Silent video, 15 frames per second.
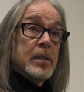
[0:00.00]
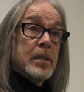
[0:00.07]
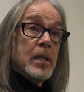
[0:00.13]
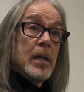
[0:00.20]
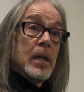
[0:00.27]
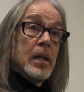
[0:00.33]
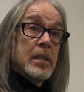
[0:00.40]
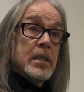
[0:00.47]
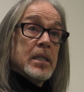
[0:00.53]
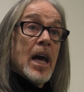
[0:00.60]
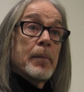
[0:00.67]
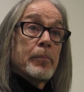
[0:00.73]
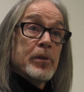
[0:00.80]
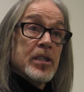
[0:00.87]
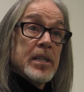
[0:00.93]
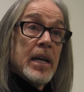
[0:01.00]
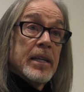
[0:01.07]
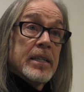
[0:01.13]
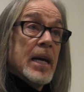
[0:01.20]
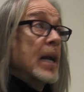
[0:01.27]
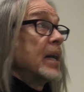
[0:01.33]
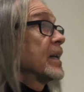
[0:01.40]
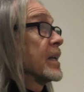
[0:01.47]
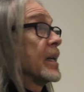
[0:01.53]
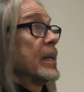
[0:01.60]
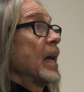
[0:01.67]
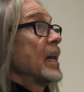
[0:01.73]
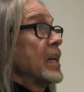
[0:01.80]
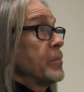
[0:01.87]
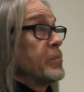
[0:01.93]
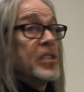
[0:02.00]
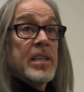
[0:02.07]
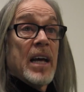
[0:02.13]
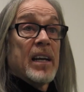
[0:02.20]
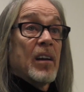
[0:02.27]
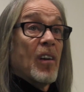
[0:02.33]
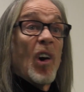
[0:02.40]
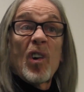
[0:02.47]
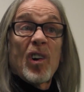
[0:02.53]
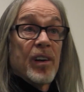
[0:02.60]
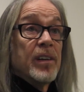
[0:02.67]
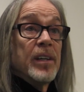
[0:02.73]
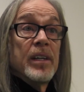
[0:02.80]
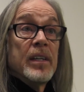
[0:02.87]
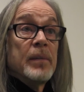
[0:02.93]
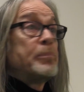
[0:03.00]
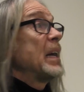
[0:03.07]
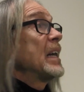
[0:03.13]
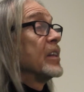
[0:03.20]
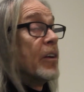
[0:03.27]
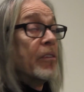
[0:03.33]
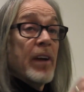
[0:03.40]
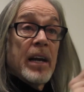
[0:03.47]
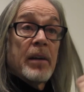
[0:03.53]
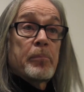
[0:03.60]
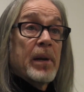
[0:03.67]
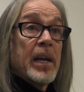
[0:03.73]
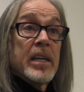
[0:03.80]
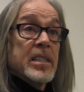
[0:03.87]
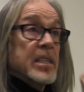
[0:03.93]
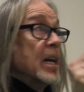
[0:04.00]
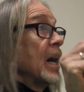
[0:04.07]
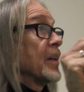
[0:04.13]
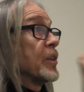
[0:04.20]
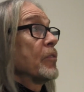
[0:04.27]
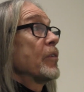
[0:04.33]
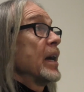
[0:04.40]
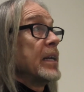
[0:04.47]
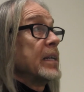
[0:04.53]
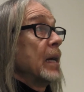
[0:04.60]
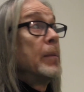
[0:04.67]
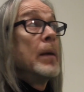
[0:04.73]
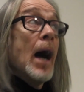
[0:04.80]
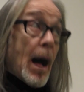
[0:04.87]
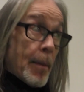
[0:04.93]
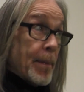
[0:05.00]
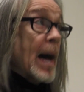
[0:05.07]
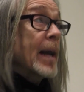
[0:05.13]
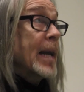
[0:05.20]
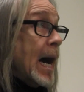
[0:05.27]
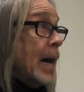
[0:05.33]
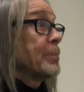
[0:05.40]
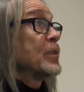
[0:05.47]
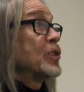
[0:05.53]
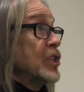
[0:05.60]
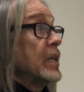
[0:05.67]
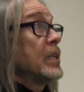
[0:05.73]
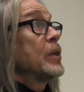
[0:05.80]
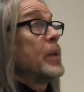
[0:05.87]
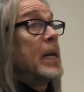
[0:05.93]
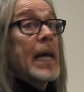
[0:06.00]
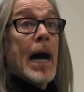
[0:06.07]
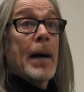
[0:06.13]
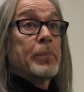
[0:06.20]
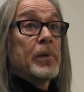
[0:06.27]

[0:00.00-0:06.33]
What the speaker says: 10% talent and 90% luck. Exactly. Being the right place at the right time, and that genuinely